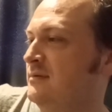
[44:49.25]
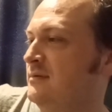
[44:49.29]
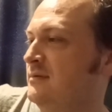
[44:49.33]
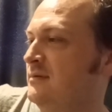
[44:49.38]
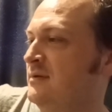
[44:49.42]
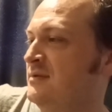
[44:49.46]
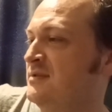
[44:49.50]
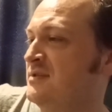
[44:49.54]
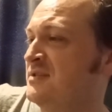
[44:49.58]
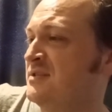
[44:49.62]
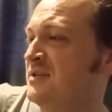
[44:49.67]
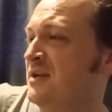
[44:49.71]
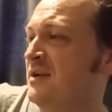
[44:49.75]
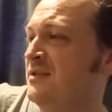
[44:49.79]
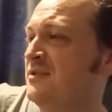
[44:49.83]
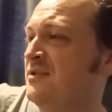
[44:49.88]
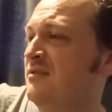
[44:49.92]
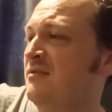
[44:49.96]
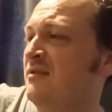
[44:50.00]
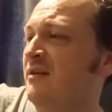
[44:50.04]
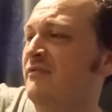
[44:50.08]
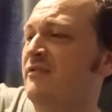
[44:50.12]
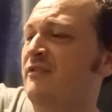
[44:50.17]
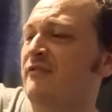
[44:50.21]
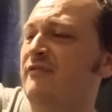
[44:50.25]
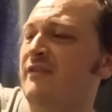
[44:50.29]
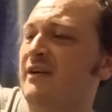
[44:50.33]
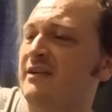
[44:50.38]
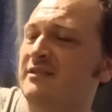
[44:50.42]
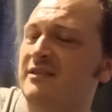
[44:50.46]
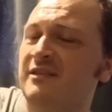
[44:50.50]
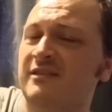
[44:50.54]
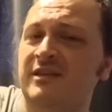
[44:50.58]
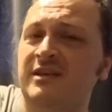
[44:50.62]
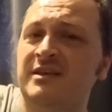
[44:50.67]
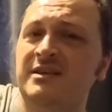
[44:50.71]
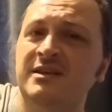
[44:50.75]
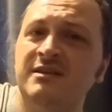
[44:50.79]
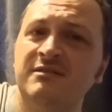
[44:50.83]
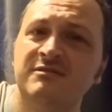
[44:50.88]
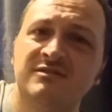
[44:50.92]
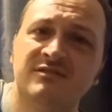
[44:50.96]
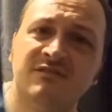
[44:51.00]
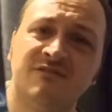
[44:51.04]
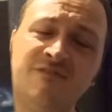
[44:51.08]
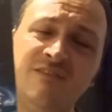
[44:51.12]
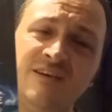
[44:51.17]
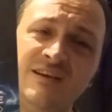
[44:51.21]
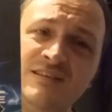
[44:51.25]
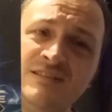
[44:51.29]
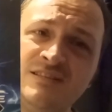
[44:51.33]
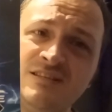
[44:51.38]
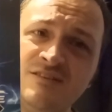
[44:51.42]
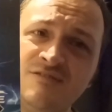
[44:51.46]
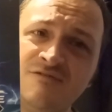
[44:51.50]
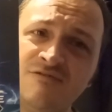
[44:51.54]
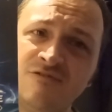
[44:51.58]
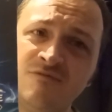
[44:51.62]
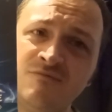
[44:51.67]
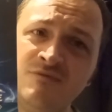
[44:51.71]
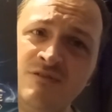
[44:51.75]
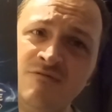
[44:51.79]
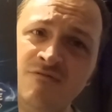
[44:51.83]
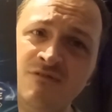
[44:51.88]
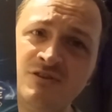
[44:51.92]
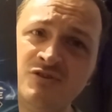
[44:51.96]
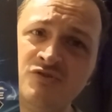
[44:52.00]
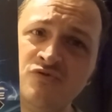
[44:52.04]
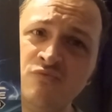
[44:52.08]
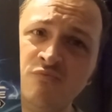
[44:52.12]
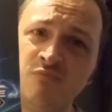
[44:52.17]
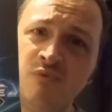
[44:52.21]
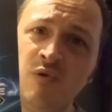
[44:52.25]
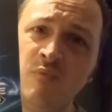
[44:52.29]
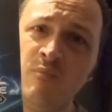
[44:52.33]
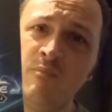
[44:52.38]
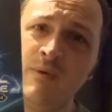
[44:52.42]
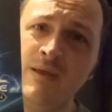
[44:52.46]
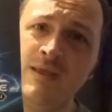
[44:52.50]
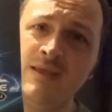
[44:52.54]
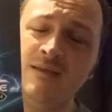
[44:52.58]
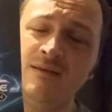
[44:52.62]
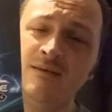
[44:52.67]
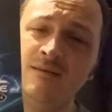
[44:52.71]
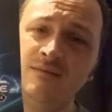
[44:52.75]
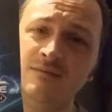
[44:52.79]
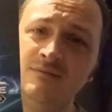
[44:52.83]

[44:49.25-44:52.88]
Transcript: as I say, I do love the fact that they used the faces from the original Bob Peak